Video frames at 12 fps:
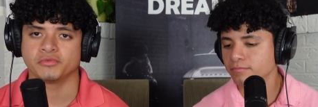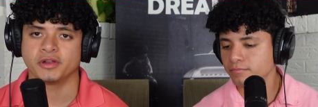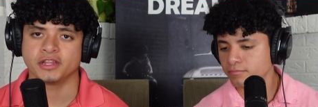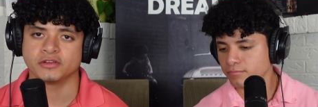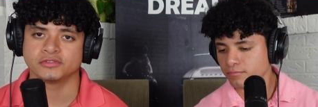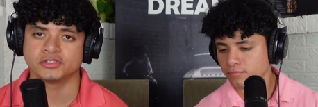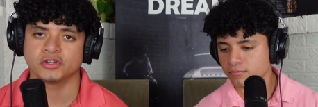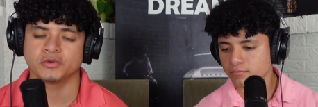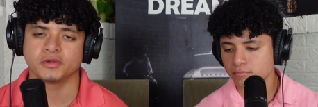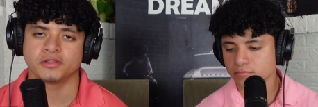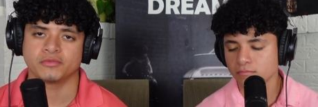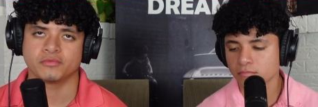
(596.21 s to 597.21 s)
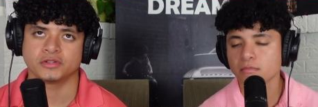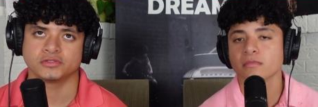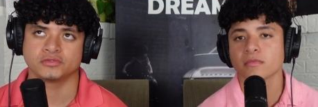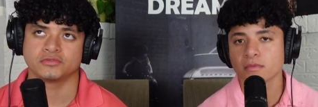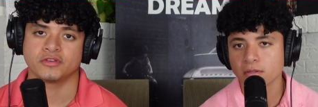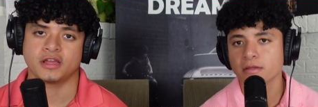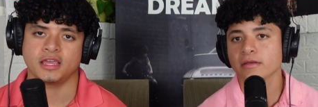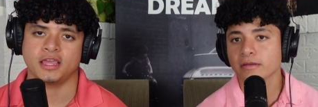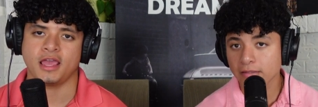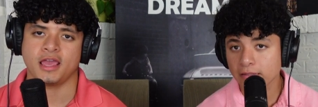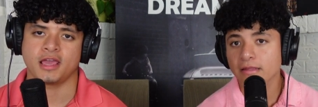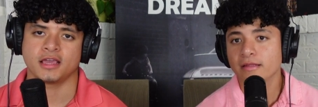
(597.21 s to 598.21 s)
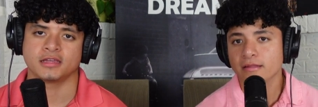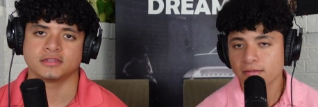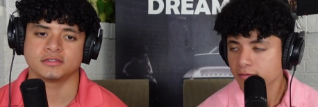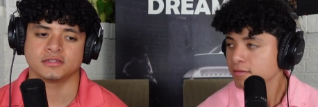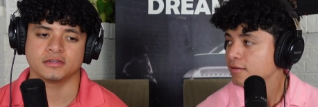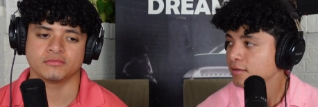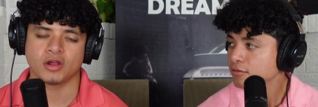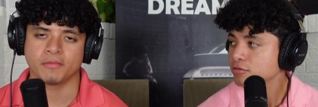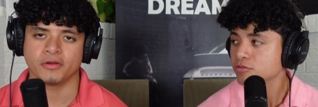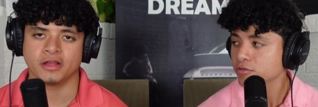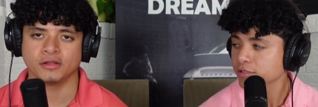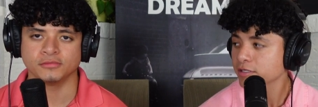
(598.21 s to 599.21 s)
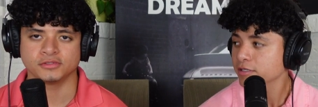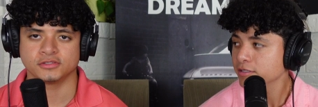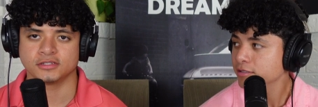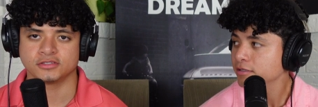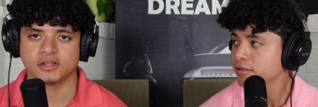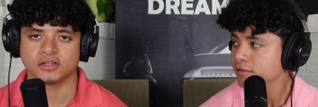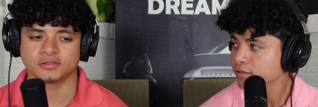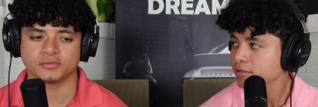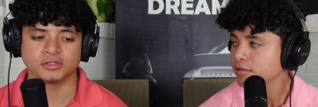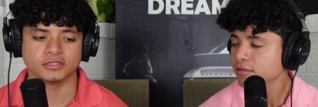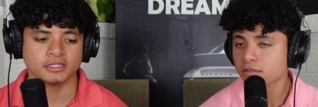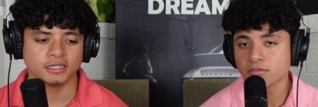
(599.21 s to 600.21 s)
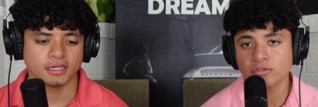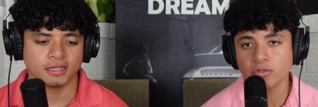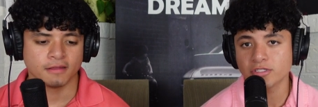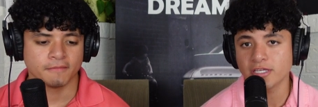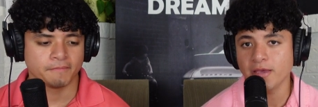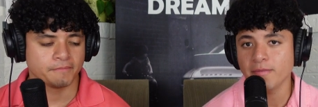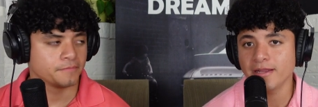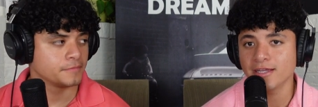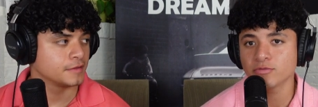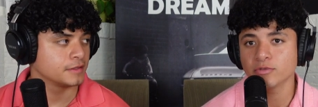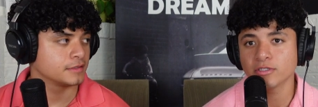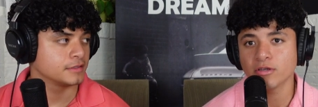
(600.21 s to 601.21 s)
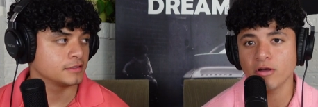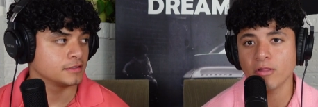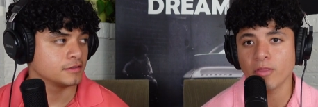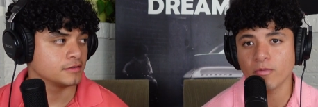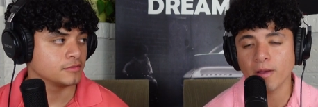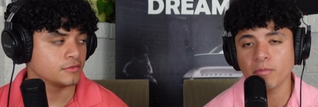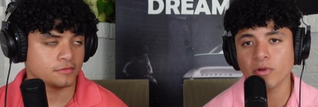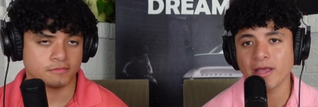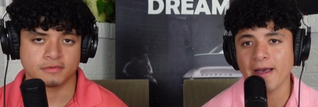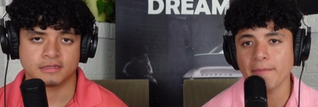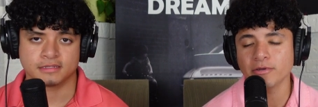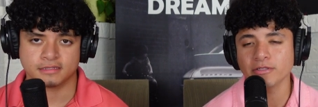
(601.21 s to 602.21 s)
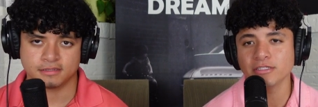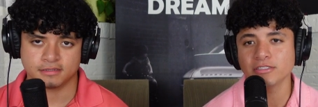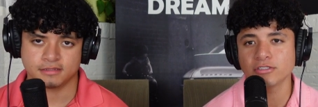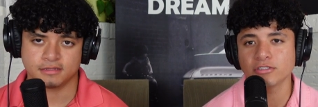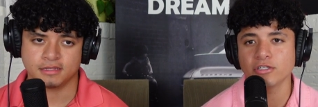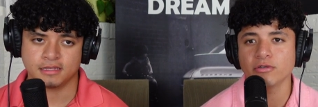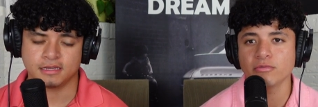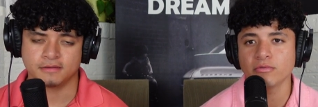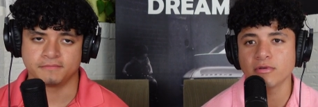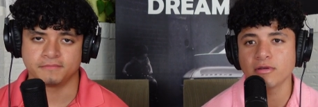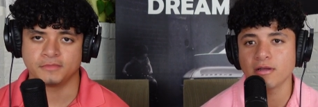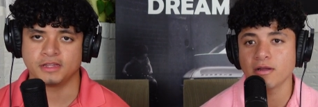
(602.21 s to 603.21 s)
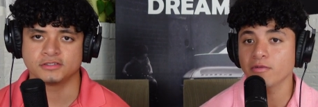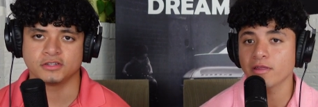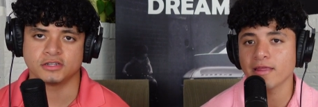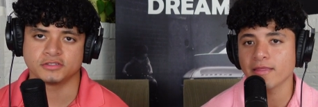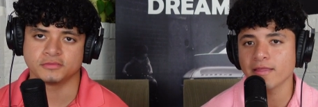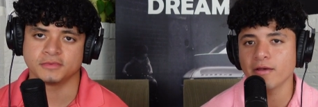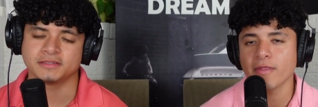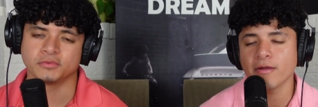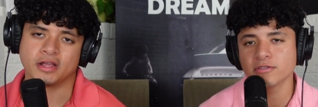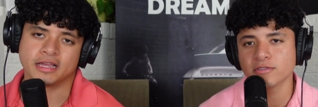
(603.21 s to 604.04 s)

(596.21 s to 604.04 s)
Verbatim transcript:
Speaker 1: Radio Show with Russell Gray and
Speaker 2: Robert Helms. Really, that's an awesome one. George Gammon has one called The Rebel Capitalist Show. Yeah,
Speaker 1: that's really awesome. Like that. That's that more